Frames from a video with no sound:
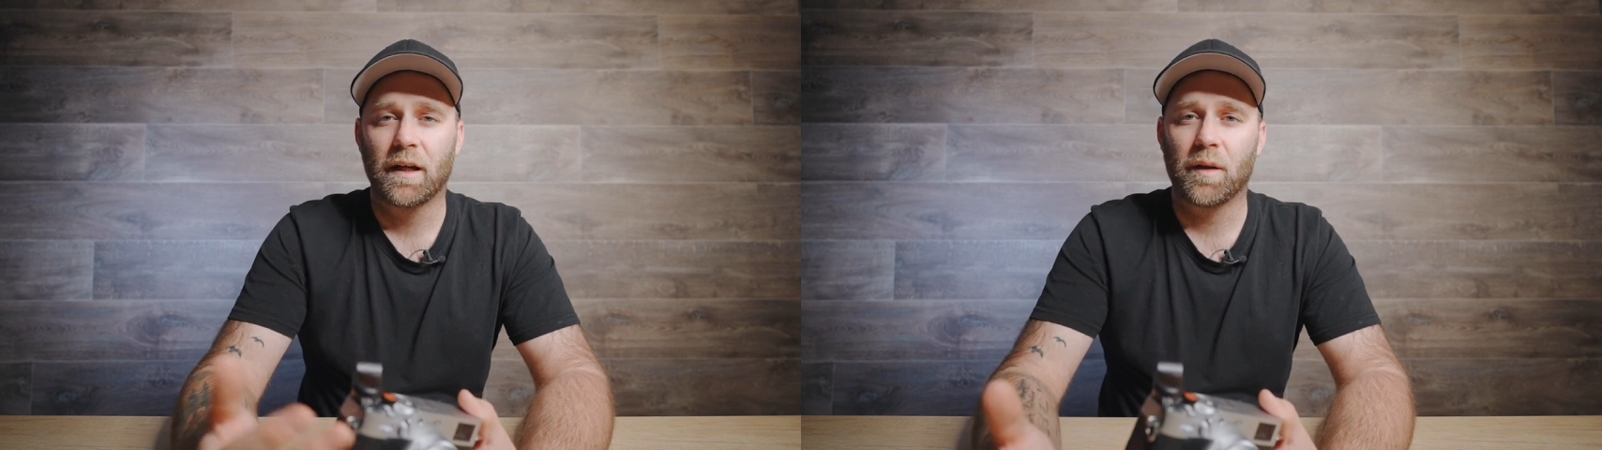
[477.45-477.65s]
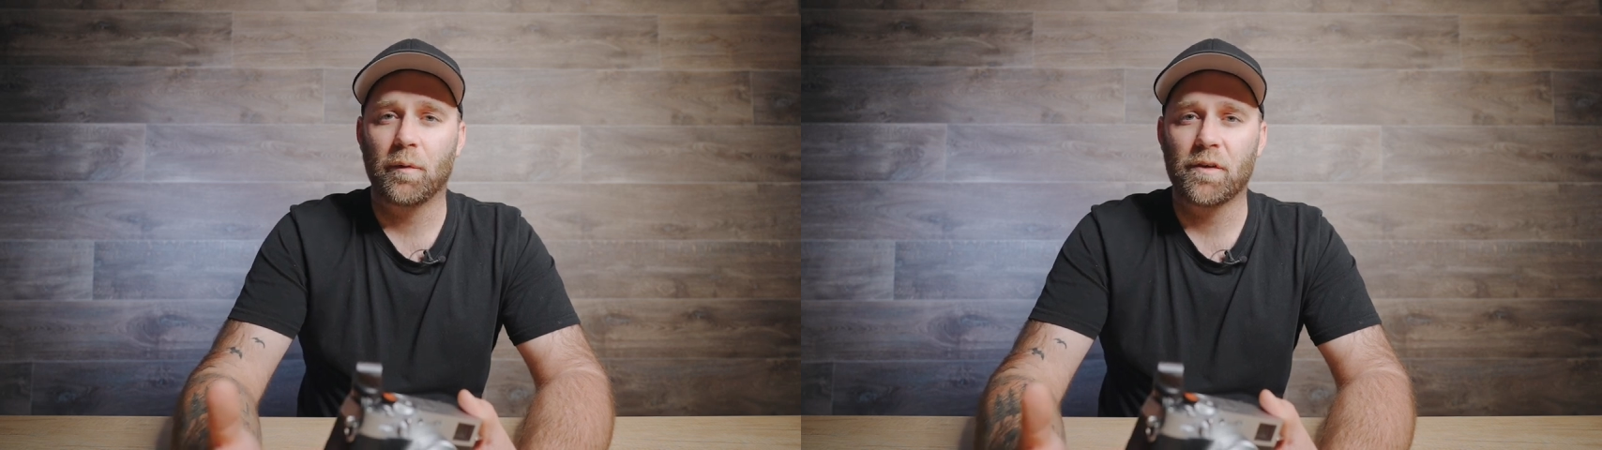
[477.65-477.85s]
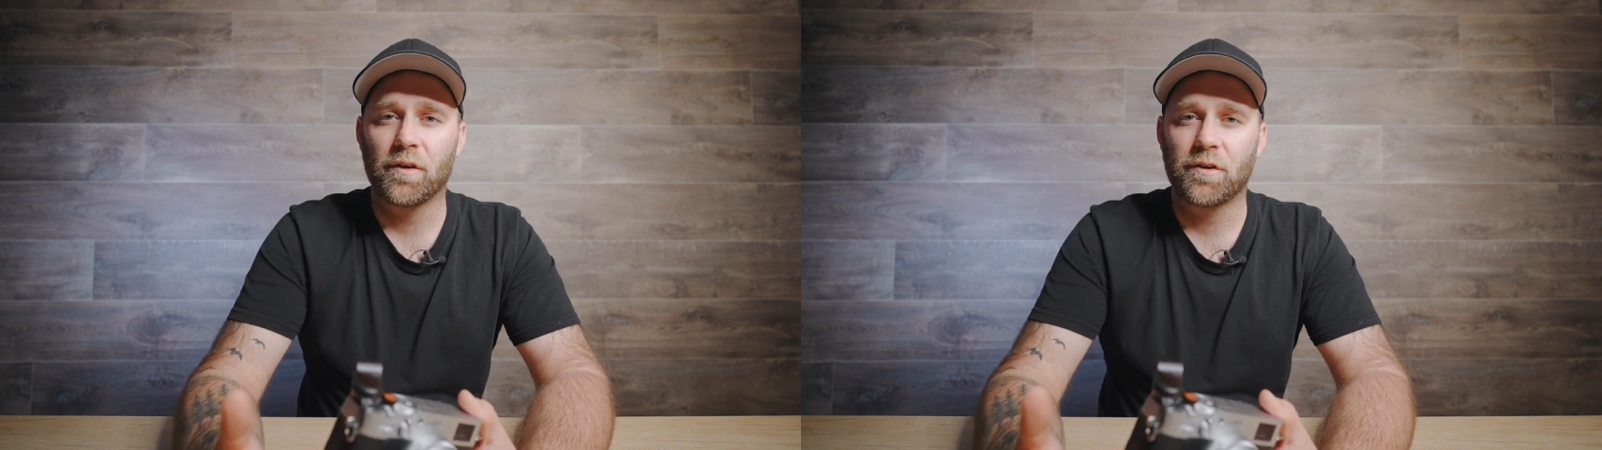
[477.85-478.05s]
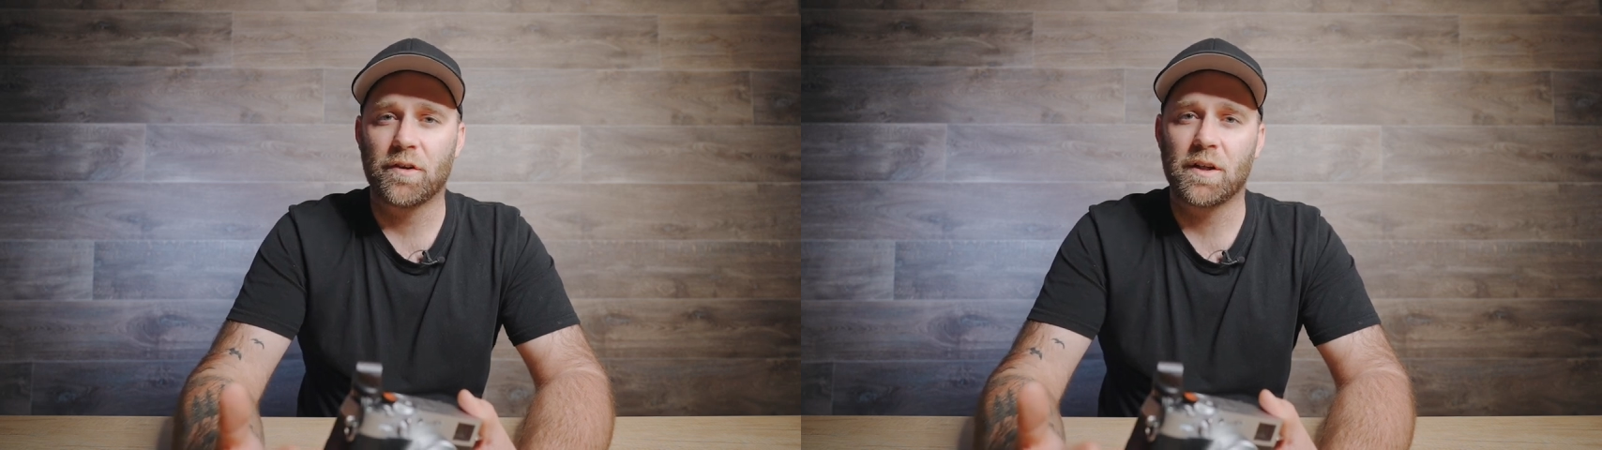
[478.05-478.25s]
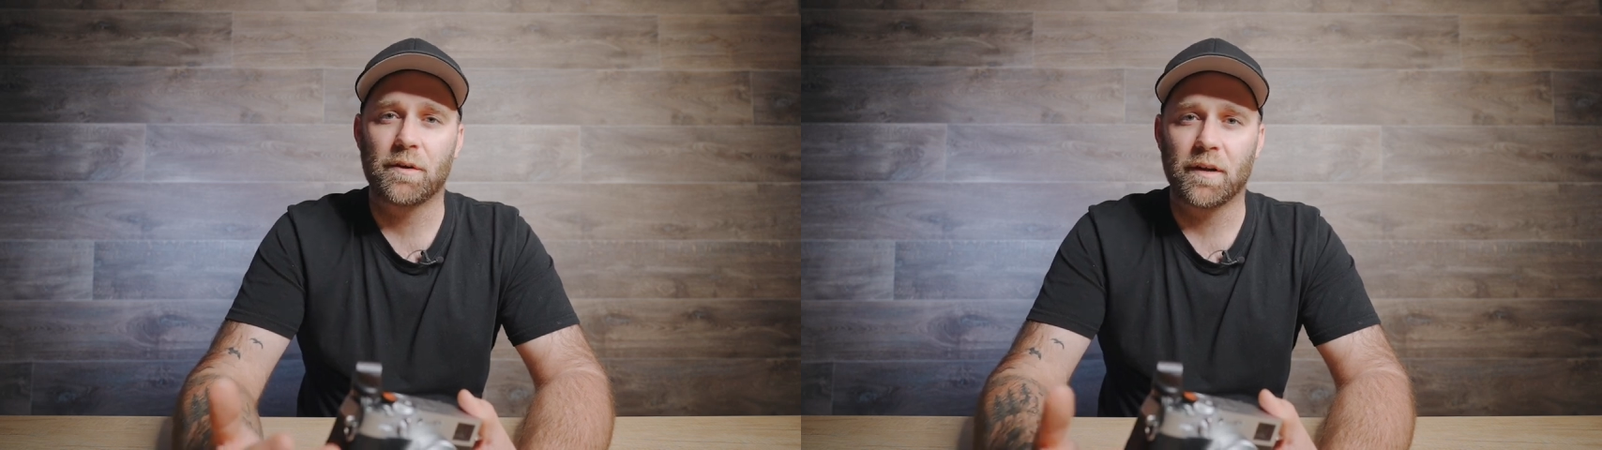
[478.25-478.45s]
Otherwise, I'll
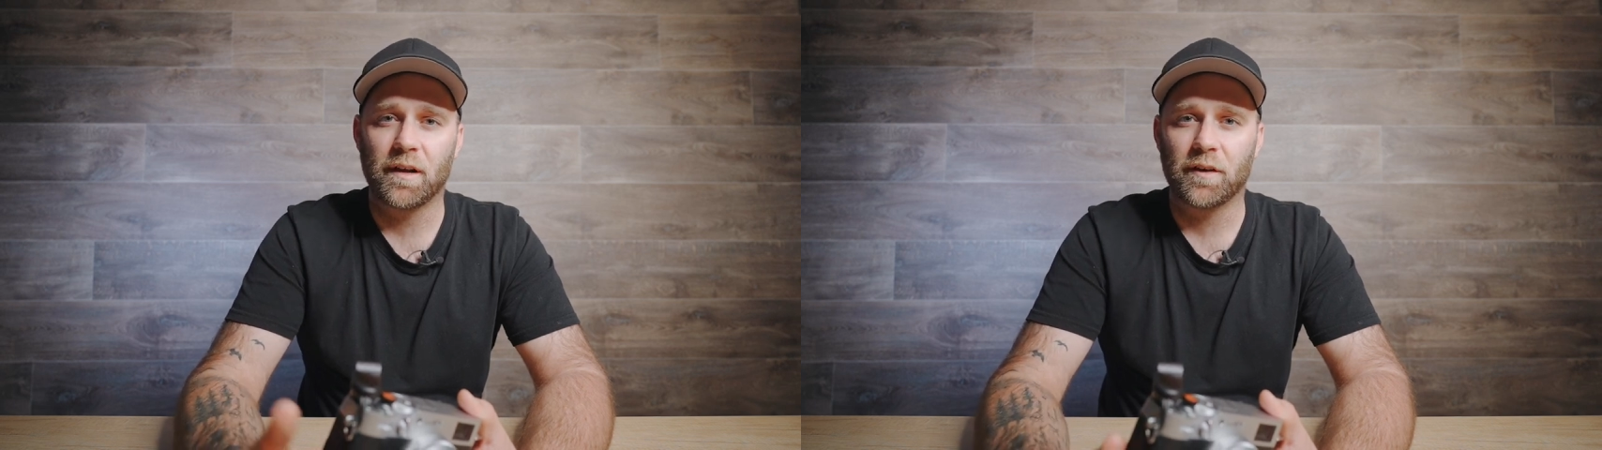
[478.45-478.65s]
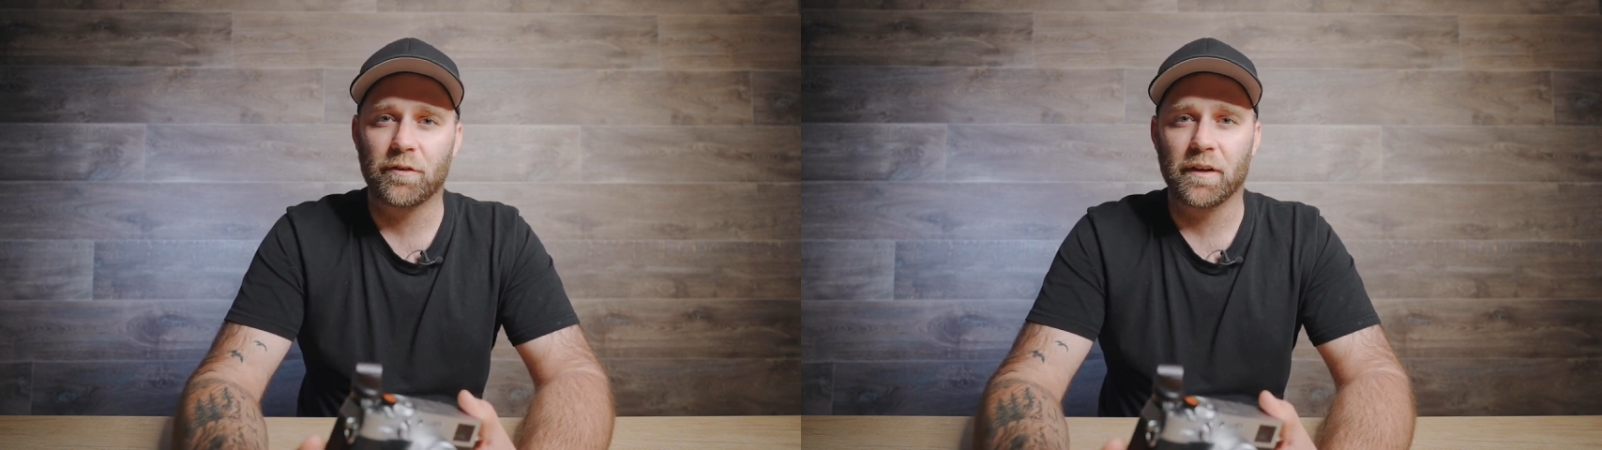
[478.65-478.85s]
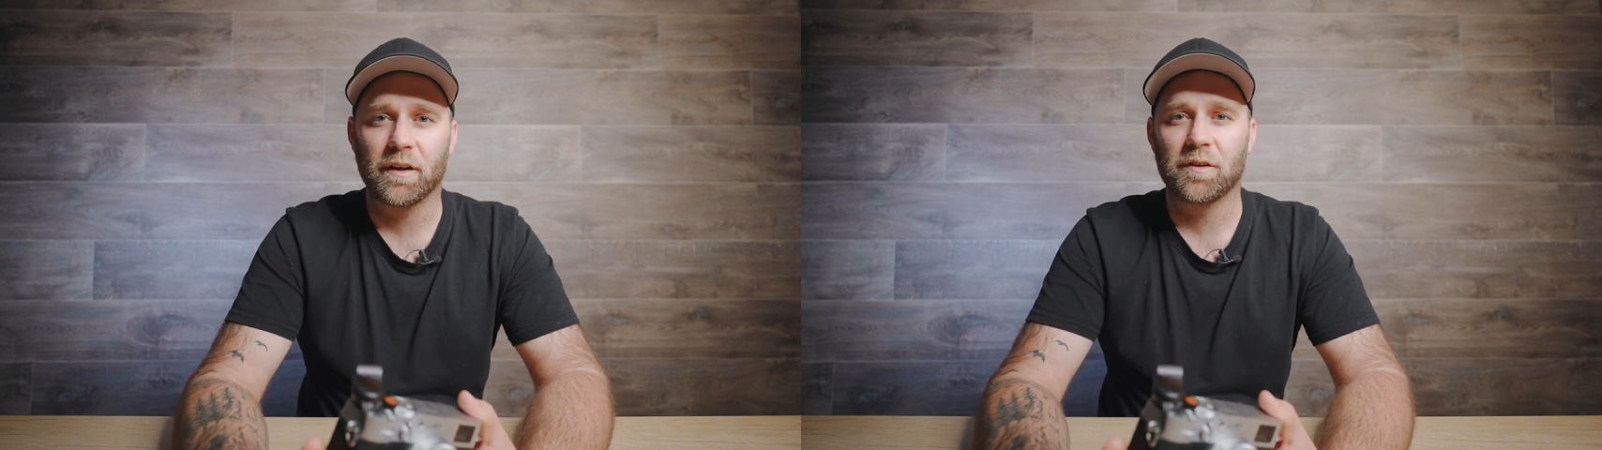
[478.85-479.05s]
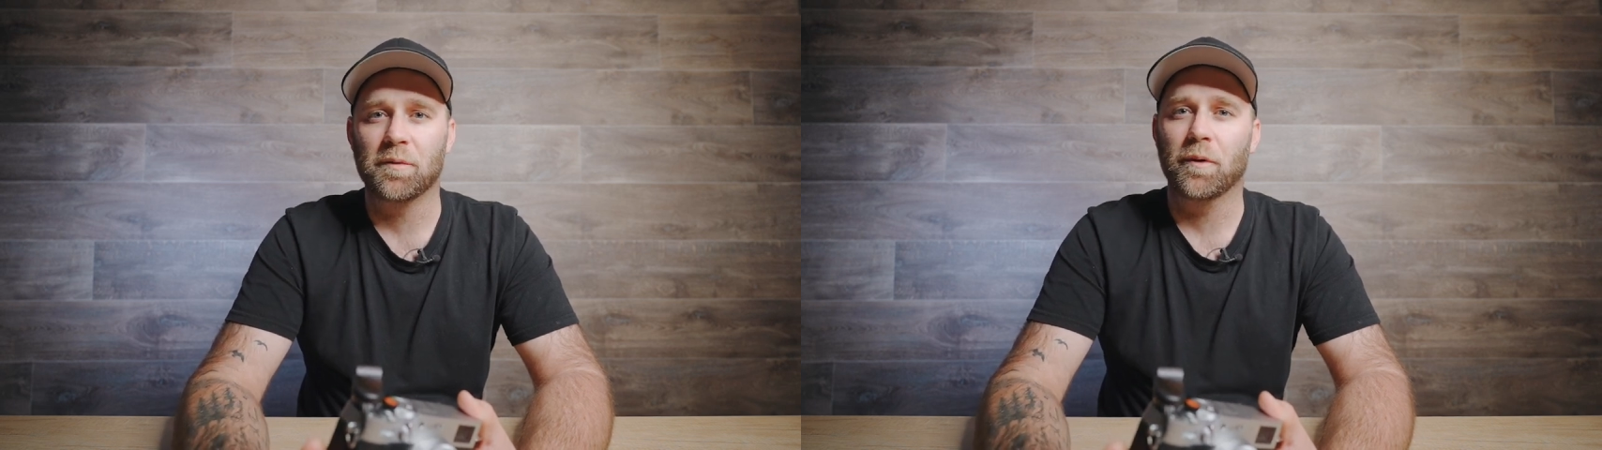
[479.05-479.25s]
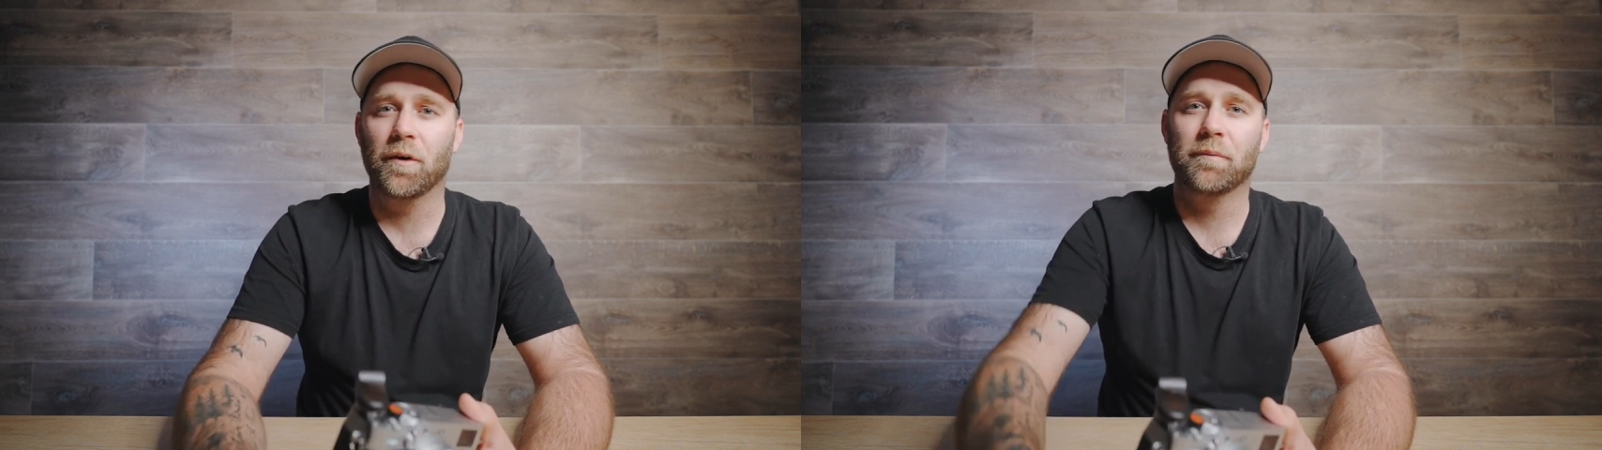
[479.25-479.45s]
see you in the next video
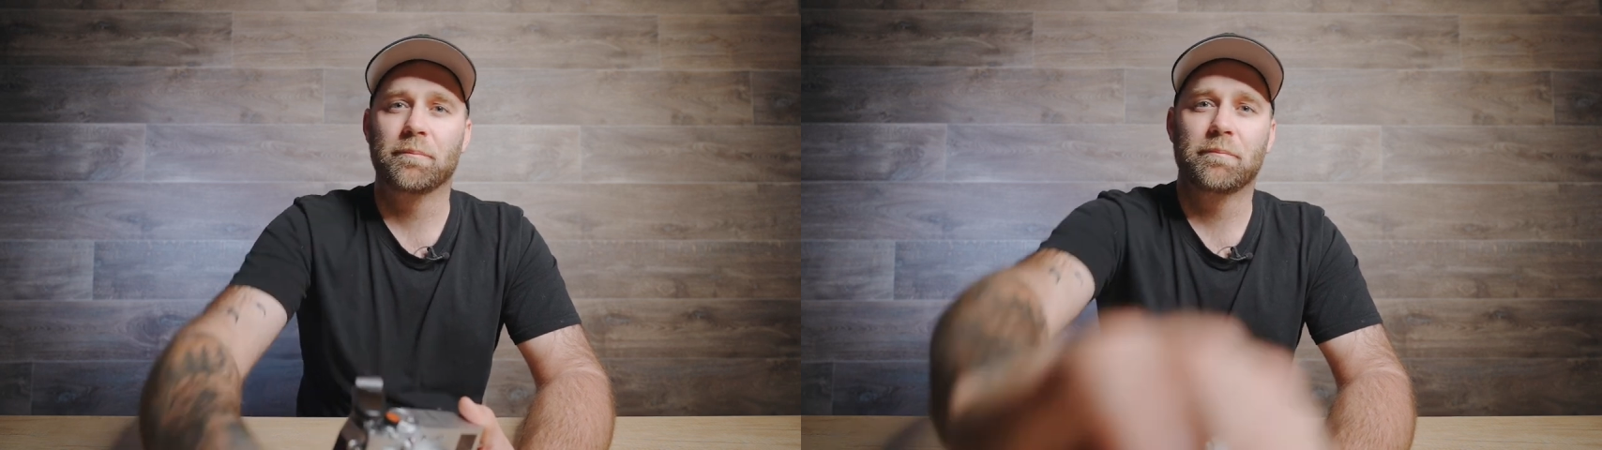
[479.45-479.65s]
tomorrow.